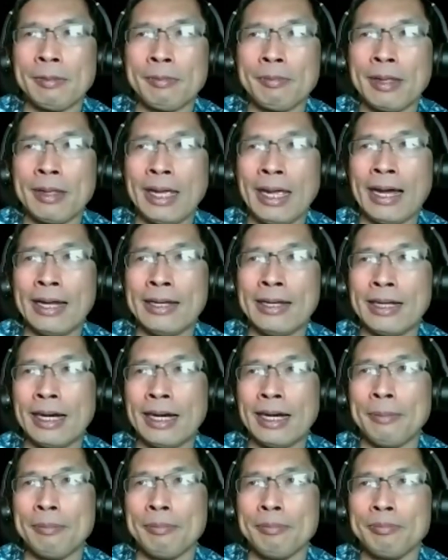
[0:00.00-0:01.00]
and
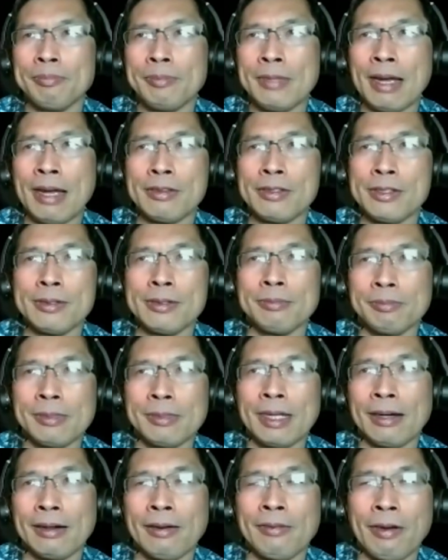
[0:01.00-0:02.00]
you know, it's,
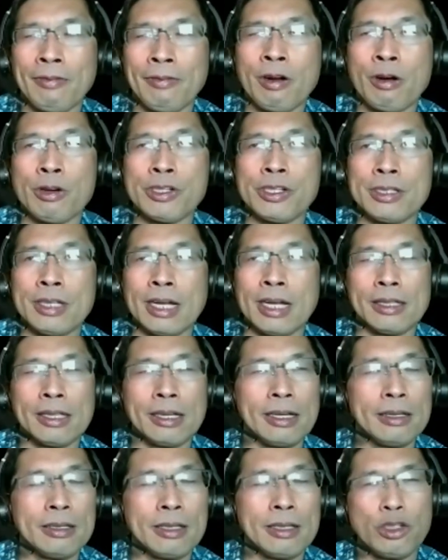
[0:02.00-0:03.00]
of course, uh,
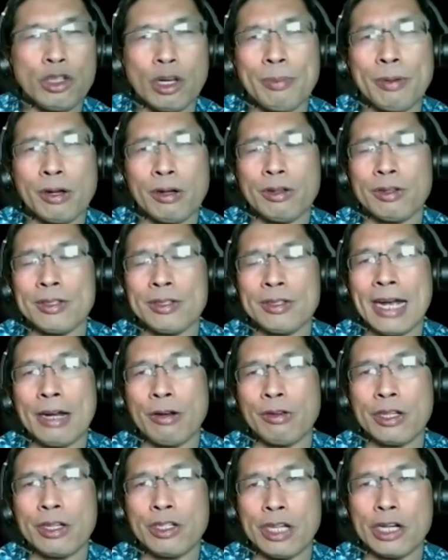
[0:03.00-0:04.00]
the, the Jupiter
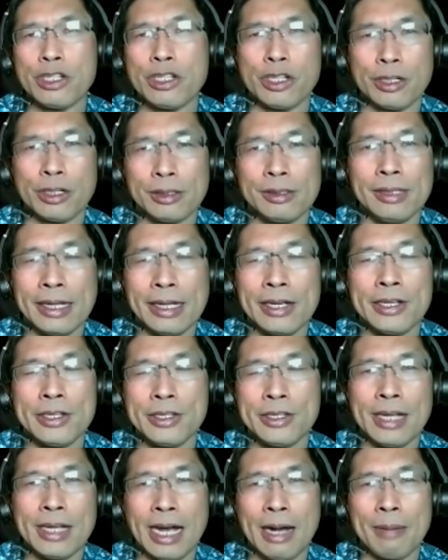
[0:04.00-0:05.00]
Saturn conjunction
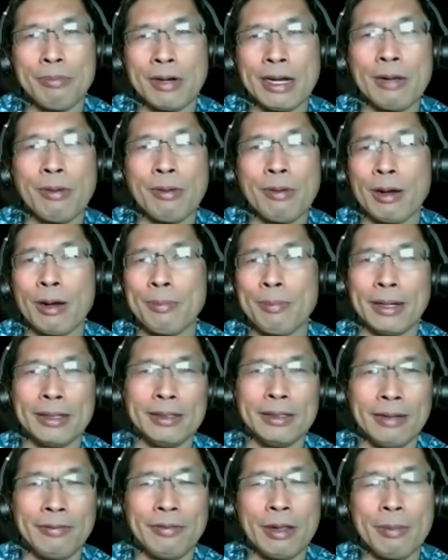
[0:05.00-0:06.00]
is pretty rare, but
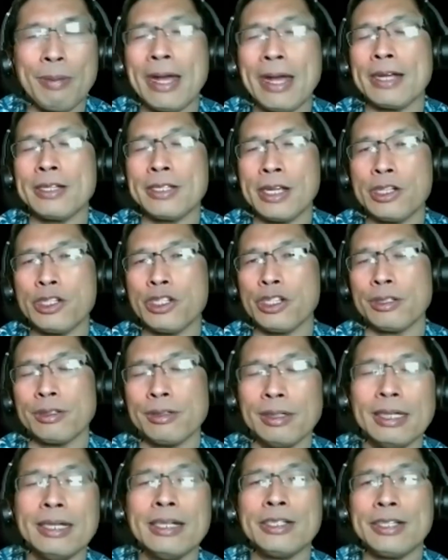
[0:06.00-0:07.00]
if you pay attention
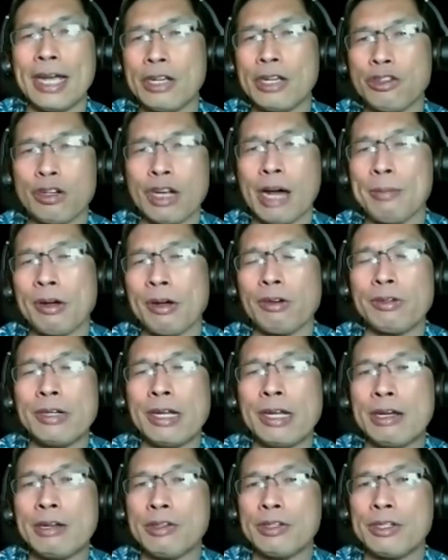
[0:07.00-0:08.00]
to astronomical
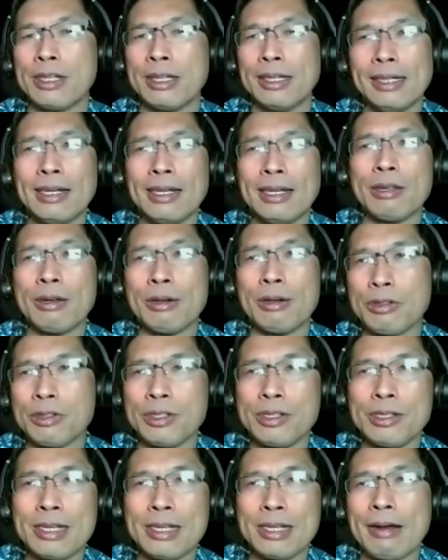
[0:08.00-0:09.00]
news,
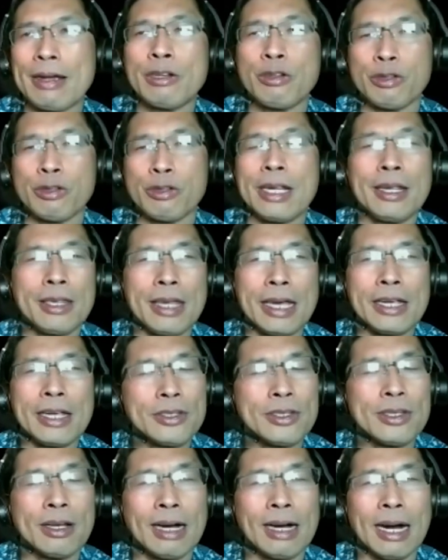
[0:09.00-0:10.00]
there's you know interesting
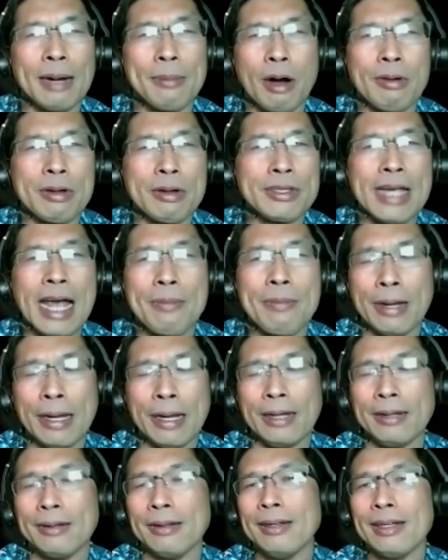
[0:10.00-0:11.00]
things um, always
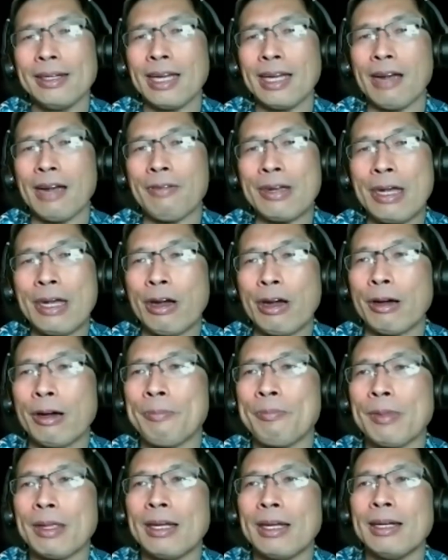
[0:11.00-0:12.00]
happening every
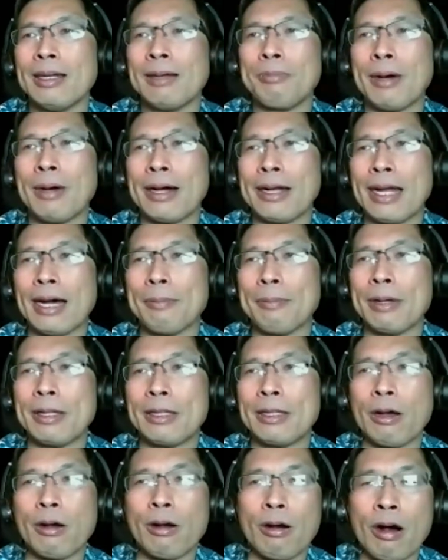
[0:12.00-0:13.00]
year, but uh, but
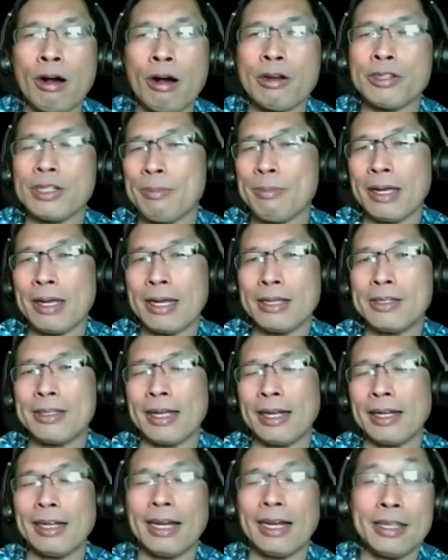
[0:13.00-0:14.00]
there are some things
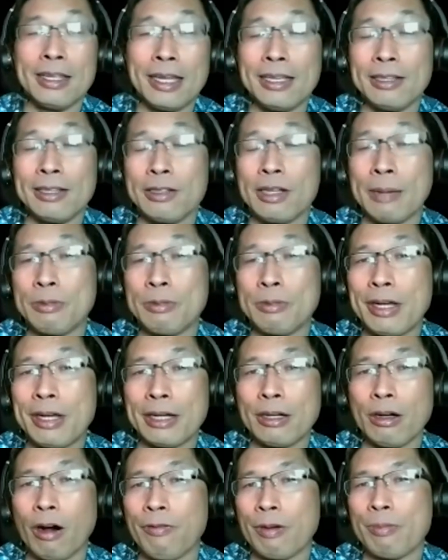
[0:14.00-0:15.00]
that I think uh, do
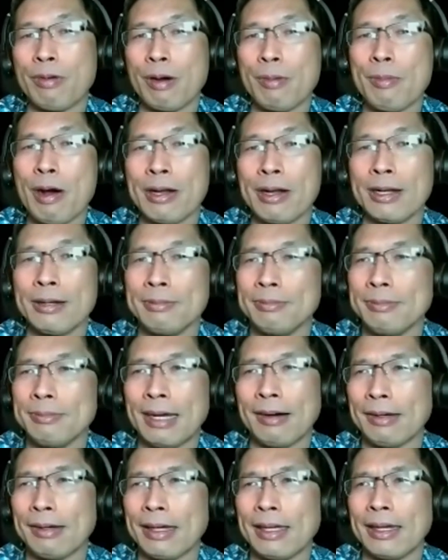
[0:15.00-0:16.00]
get over promoted. You know,
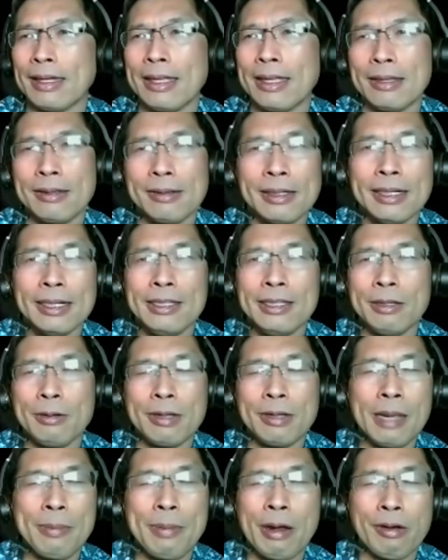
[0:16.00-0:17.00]
I, I, think you
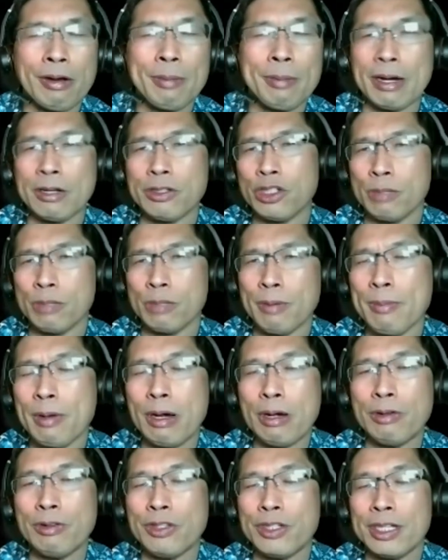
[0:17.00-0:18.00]
keep hearing about super
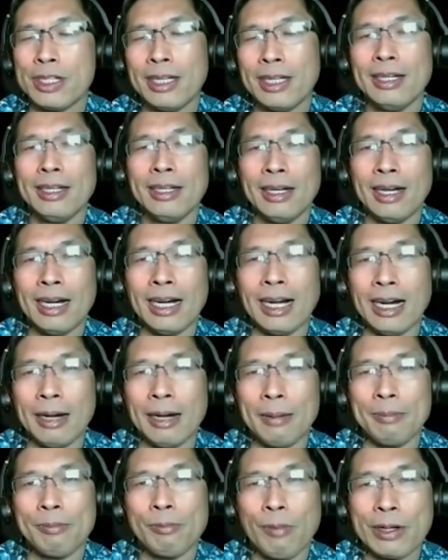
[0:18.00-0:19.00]

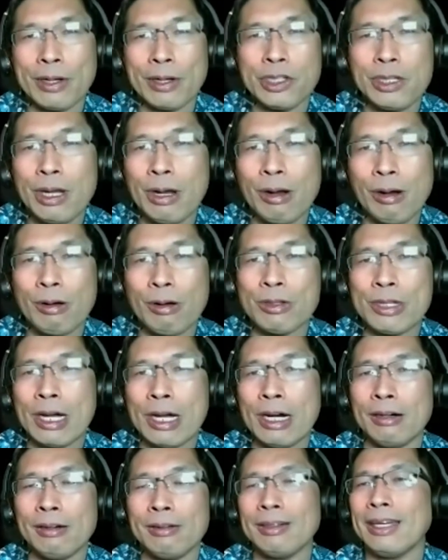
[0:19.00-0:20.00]
um, once a year or
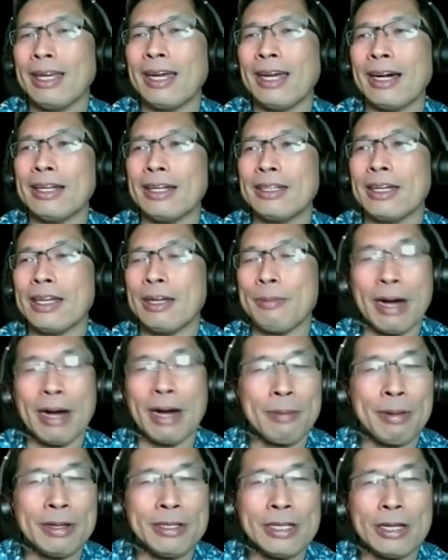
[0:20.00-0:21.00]
so, and uh, in my
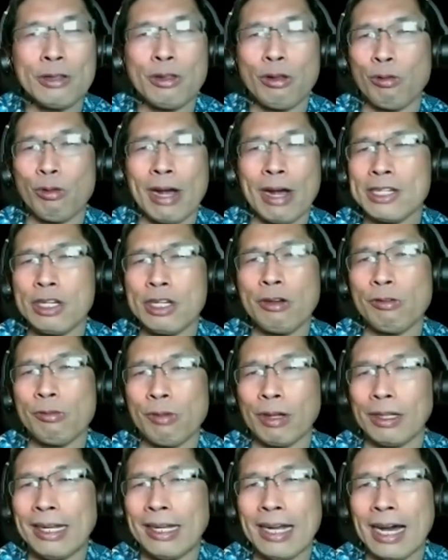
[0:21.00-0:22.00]
opinion, they're actually
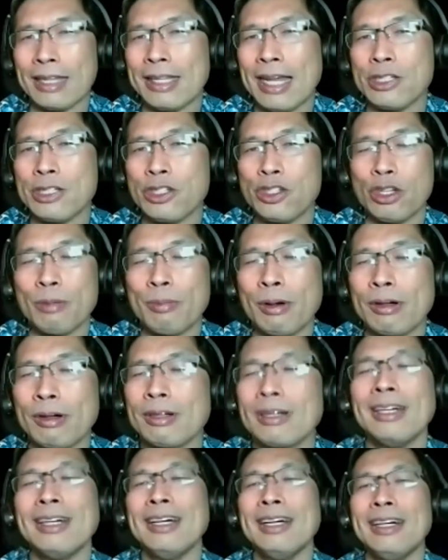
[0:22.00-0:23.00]
really not that super.
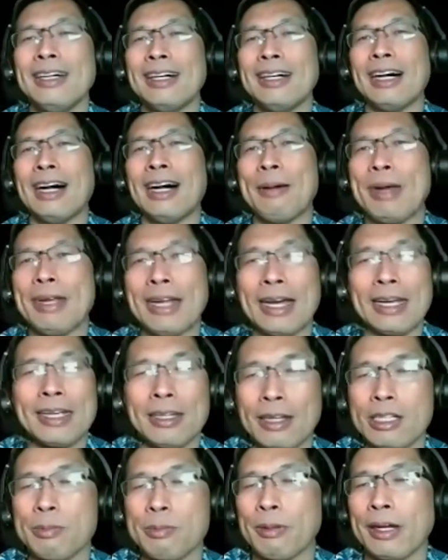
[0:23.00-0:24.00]
Um, and I can
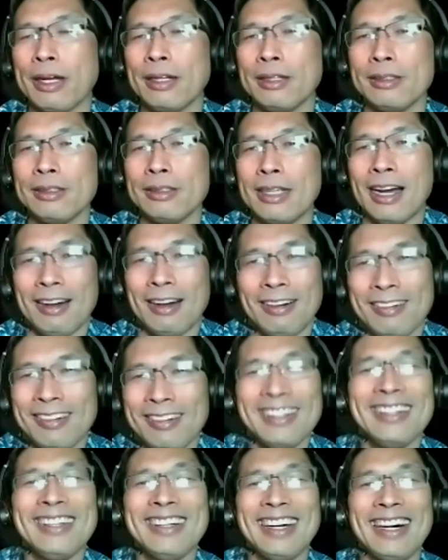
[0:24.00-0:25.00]
explain you know
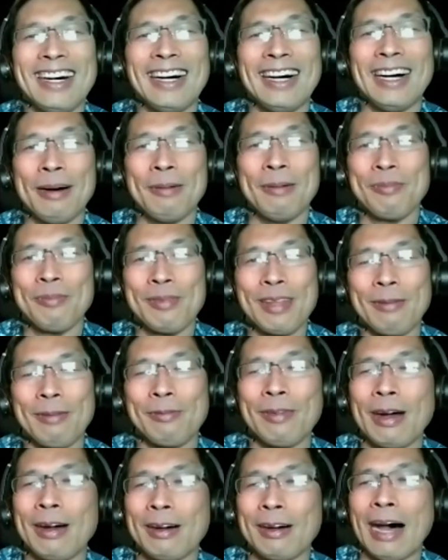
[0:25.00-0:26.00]
um,
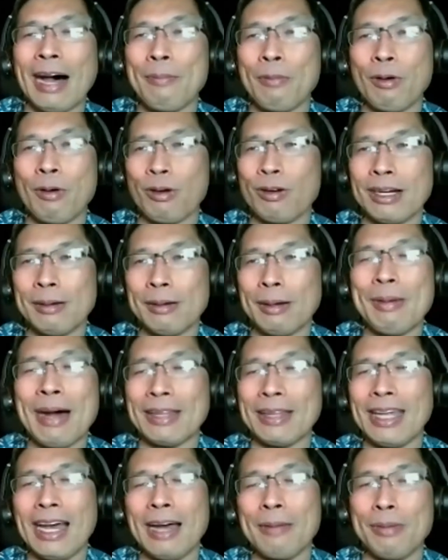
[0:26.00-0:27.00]
a lot more
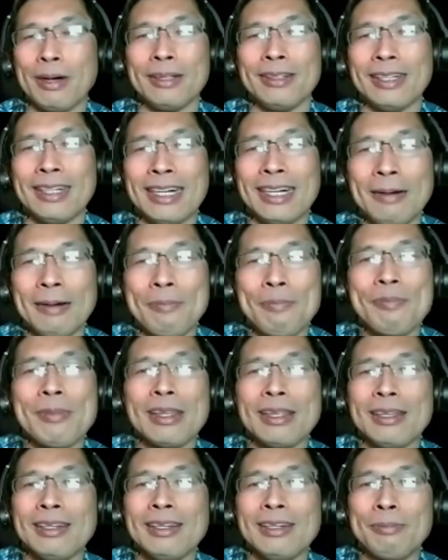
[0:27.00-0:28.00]
about that, but um,
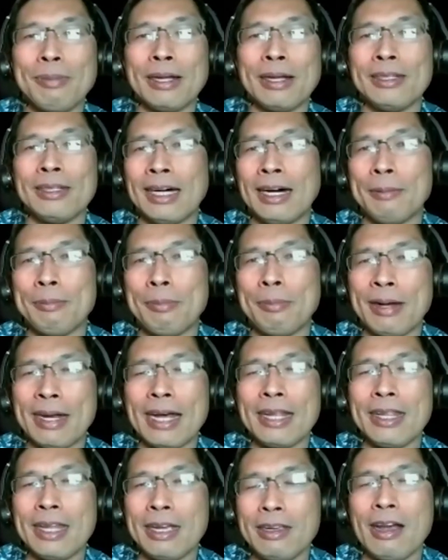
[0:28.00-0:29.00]
but um, but
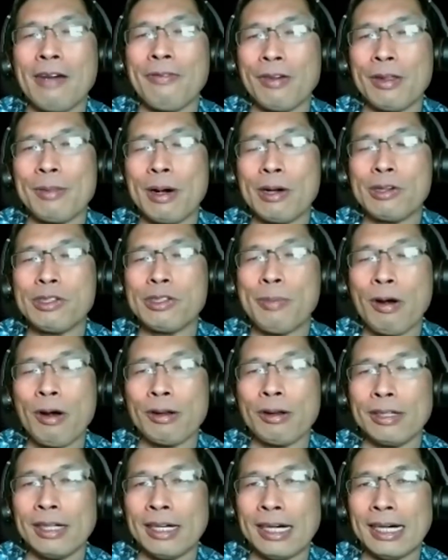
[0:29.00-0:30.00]
I think you know for the most
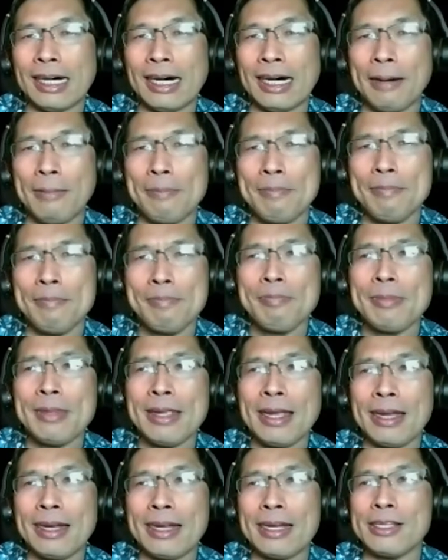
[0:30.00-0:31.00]
part
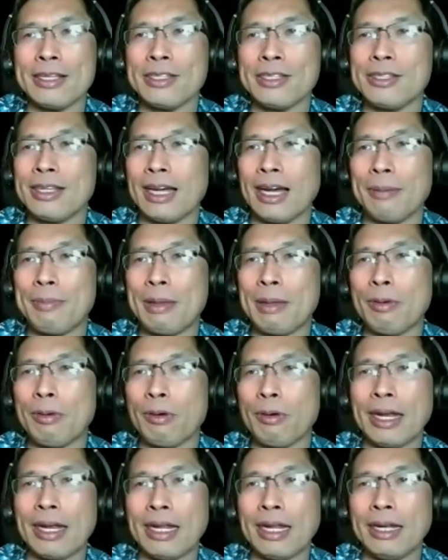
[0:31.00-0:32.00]
it is uh, people
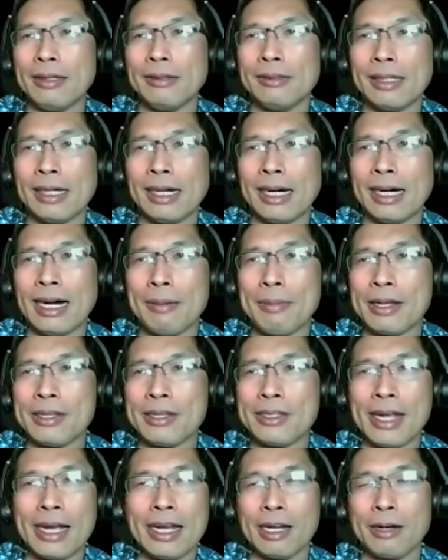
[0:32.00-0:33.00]
getting
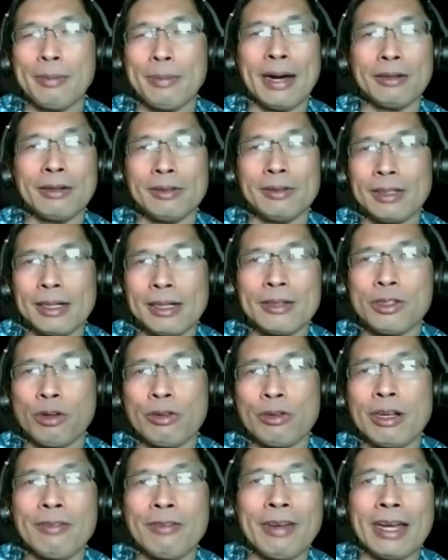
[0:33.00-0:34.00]
excited about
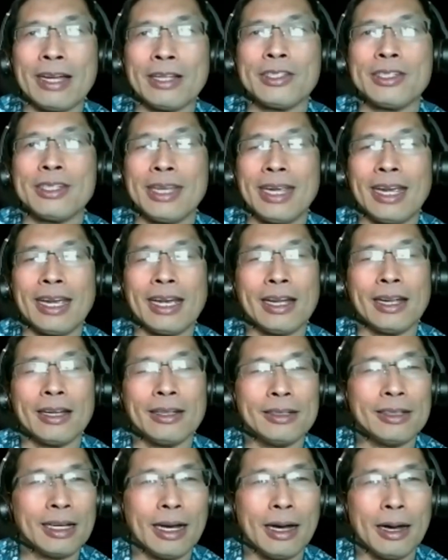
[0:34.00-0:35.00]
certain events,
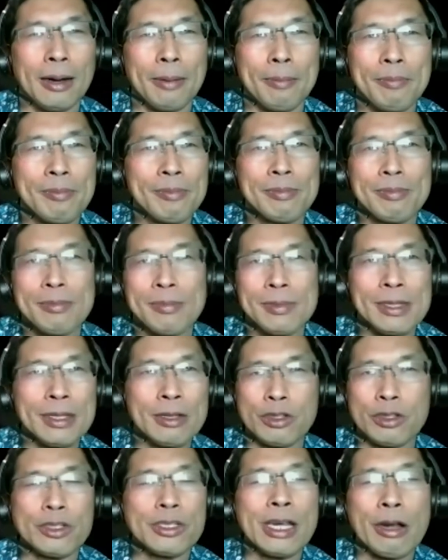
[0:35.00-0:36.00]
and um, you
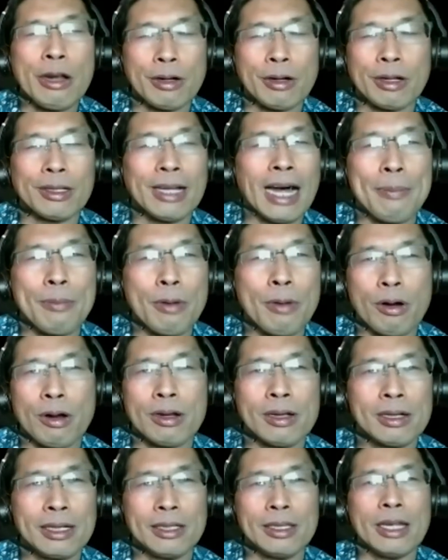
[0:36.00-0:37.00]
just hear it a lot more
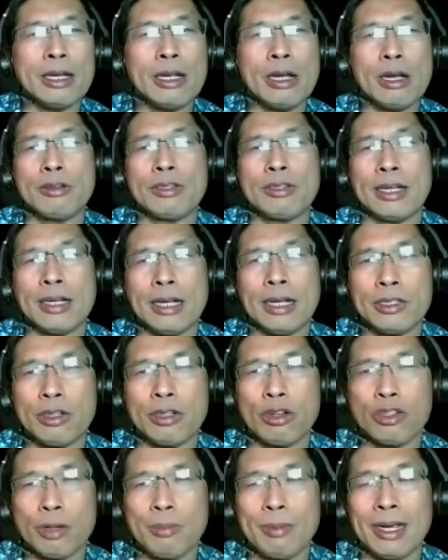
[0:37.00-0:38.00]
in the news and in
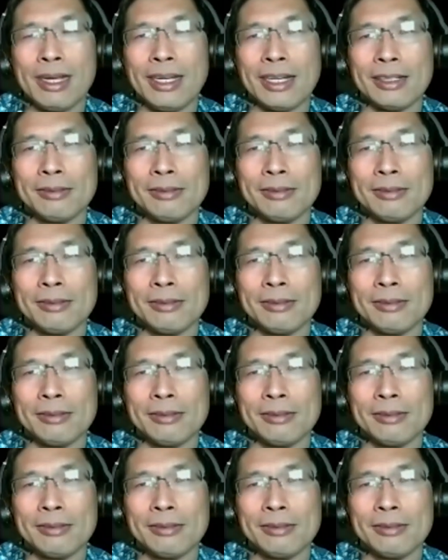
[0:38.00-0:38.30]
social media.